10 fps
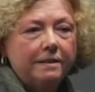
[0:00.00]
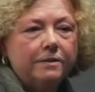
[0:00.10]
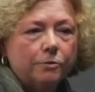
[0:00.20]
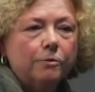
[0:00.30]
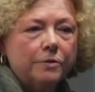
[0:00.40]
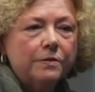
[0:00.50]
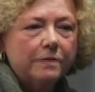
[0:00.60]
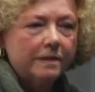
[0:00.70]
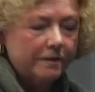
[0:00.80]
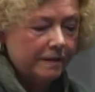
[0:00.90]

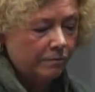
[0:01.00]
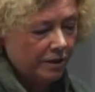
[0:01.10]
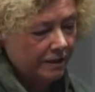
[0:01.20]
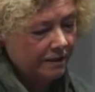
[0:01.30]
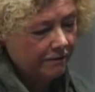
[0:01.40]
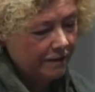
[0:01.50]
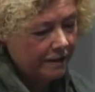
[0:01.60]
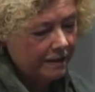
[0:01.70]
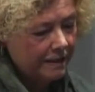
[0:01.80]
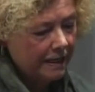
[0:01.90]
discourses, and
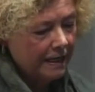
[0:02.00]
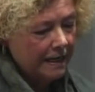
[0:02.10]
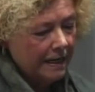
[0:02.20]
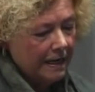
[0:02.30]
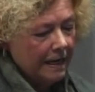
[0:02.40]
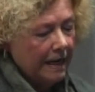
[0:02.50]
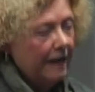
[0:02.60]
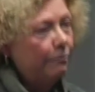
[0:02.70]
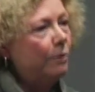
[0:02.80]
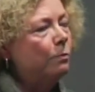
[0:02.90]
subjectivities.
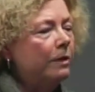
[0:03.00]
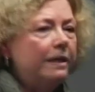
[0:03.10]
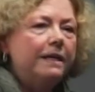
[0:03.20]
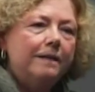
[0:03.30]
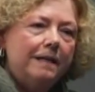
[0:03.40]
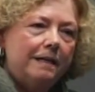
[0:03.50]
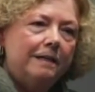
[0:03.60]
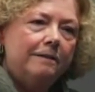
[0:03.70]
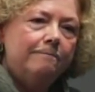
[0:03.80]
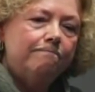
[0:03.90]
And we really,
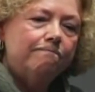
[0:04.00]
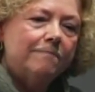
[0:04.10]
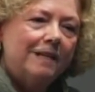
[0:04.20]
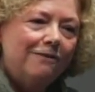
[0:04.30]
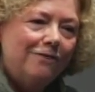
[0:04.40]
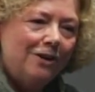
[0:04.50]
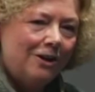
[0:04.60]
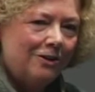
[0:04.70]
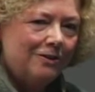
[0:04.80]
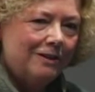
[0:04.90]
given
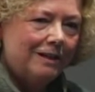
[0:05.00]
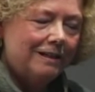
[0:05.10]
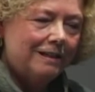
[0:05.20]
our